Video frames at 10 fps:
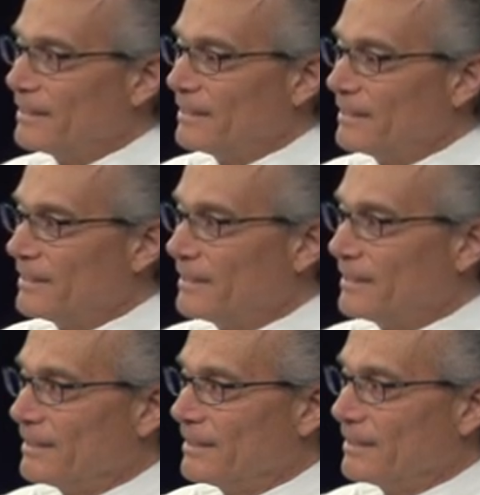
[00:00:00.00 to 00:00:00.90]

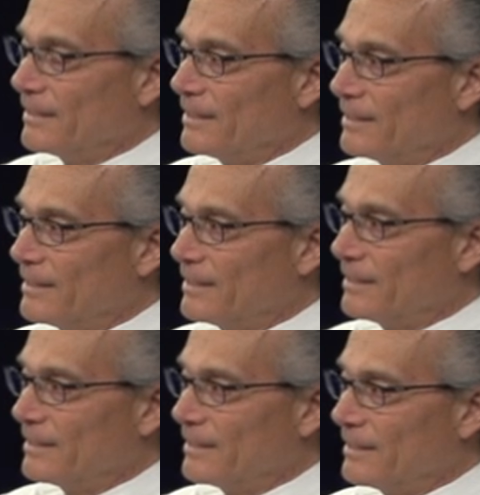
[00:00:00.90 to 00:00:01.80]

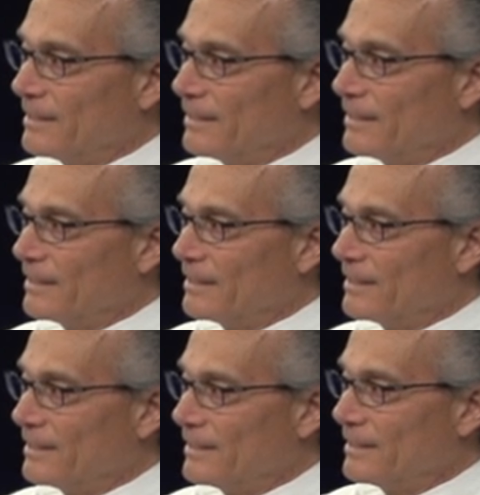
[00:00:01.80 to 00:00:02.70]

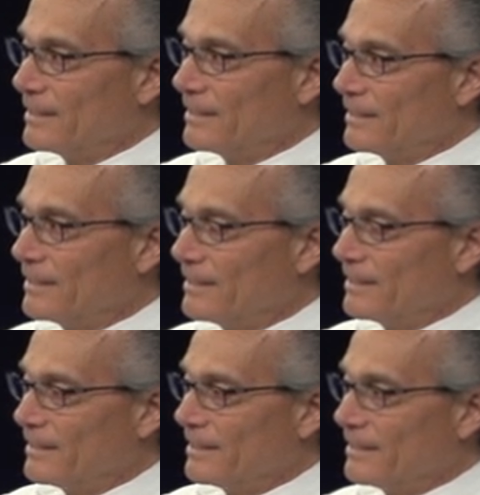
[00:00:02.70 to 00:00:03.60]

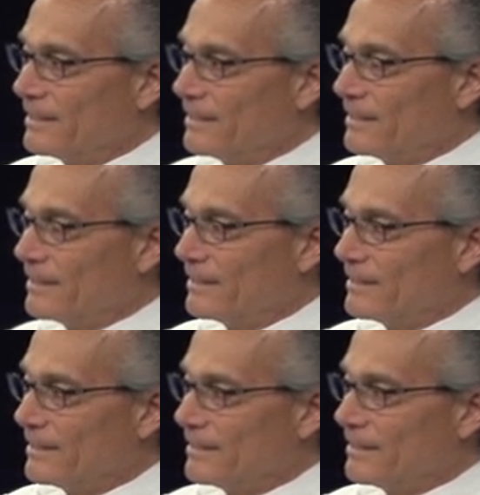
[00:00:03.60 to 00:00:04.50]

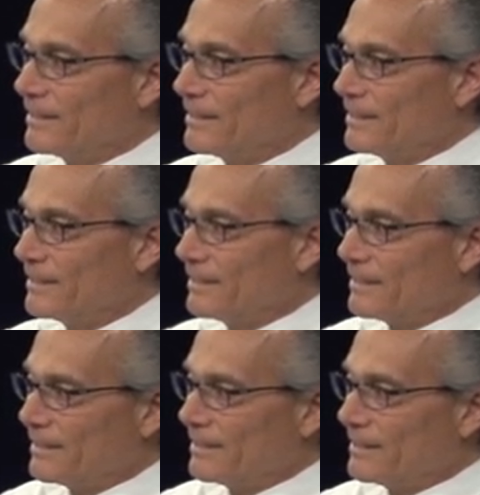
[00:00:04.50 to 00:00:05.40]

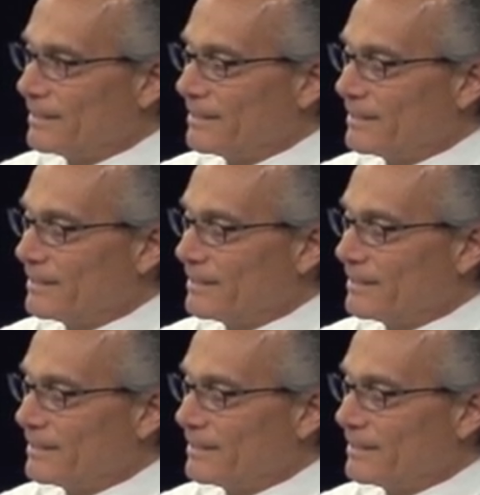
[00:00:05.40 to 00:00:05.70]
No words are spoken by the person on screen.